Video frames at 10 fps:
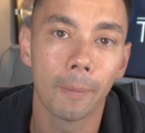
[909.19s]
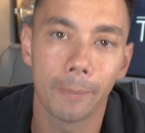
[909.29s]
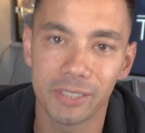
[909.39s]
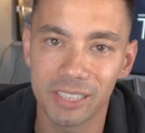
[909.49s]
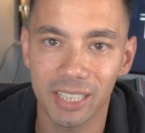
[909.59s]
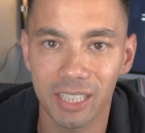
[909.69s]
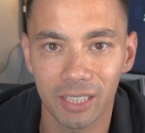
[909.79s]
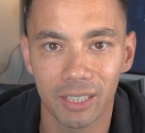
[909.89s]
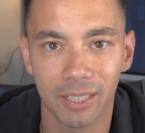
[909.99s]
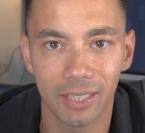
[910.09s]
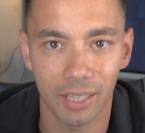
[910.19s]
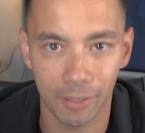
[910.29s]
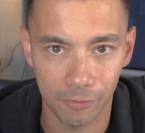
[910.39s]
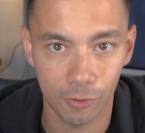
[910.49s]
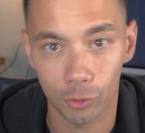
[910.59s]
particularly
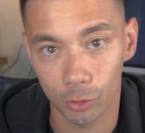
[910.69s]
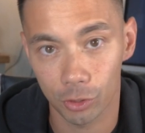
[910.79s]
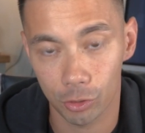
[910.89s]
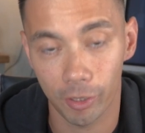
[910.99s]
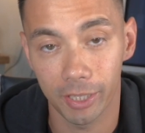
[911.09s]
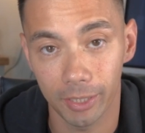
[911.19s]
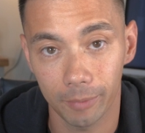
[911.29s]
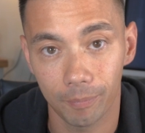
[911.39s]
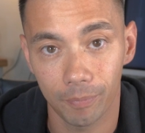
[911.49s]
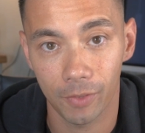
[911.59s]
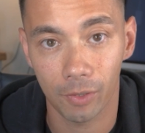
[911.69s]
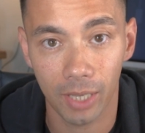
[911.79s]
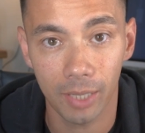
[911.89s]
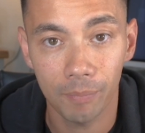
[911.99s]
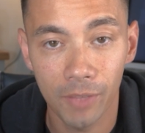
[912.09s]
if you're new to trading.
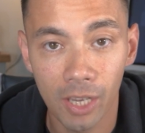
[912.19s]
Okay,